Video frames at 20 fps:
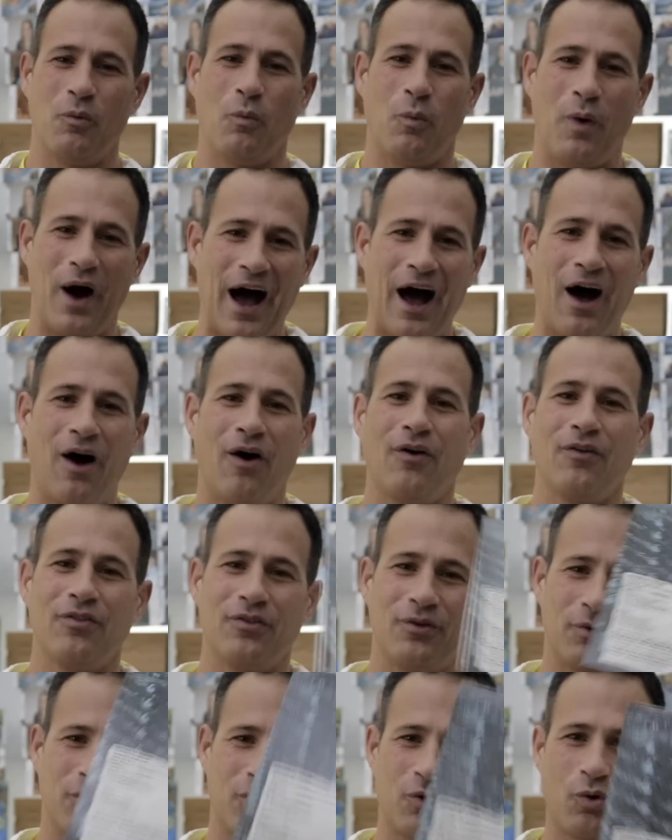while
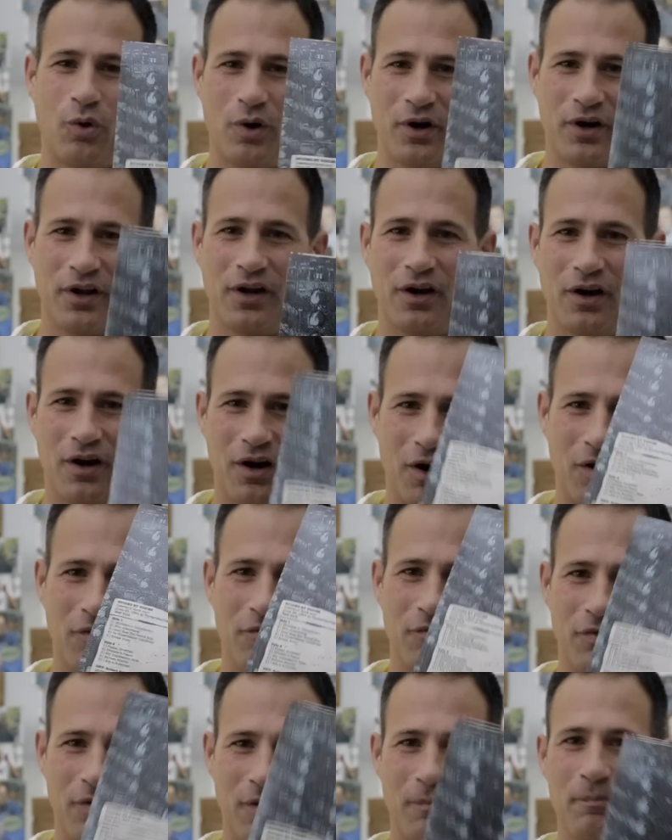the recording
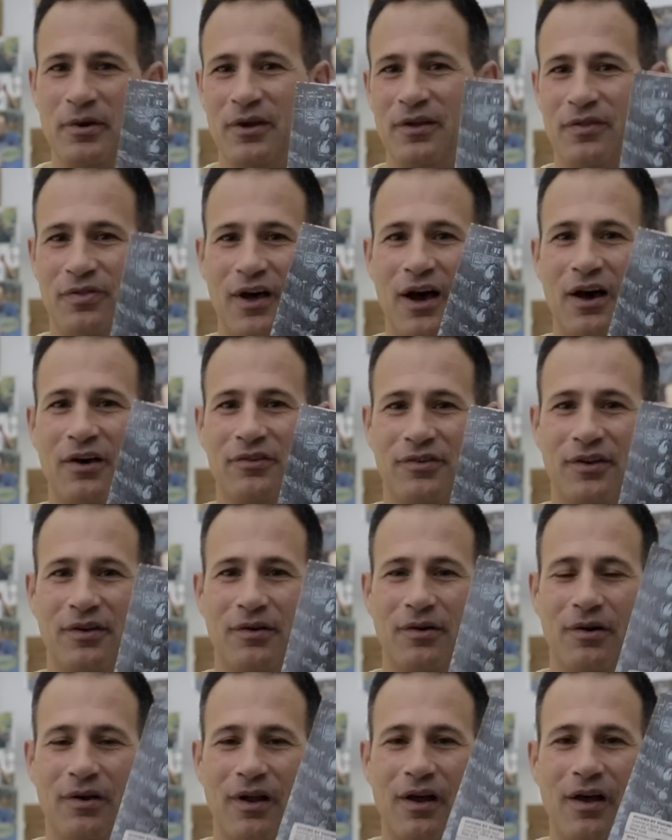of the Bee
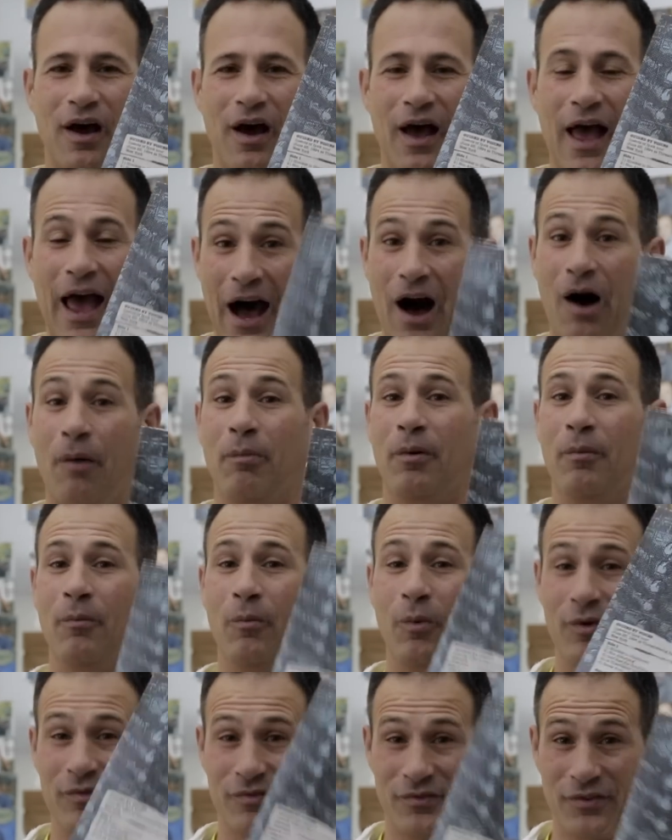Thousand uh,
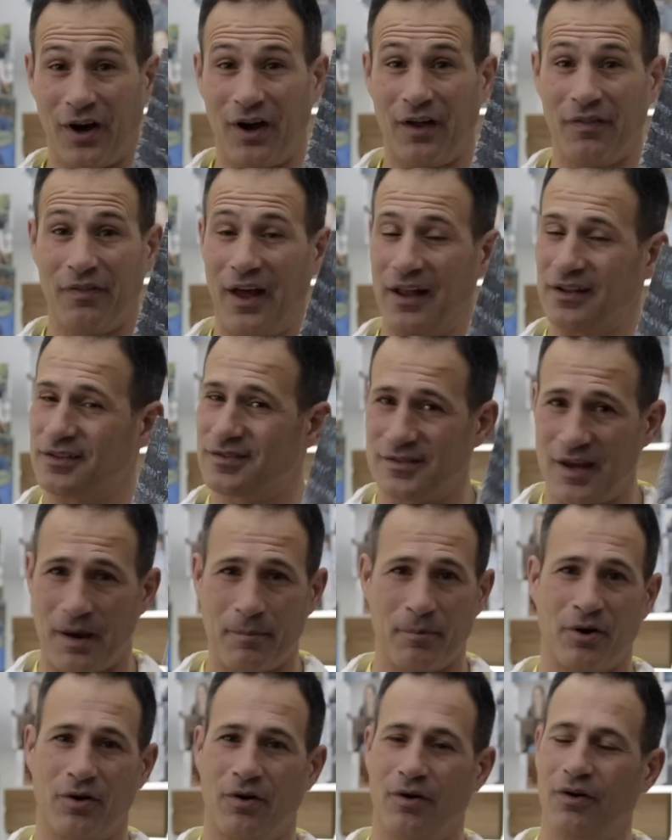album was done, that
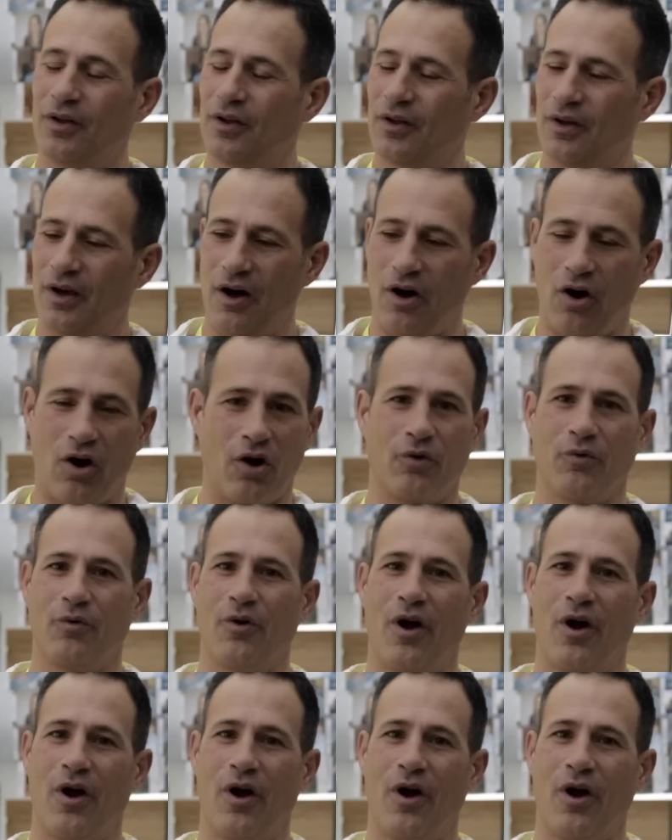seminal alt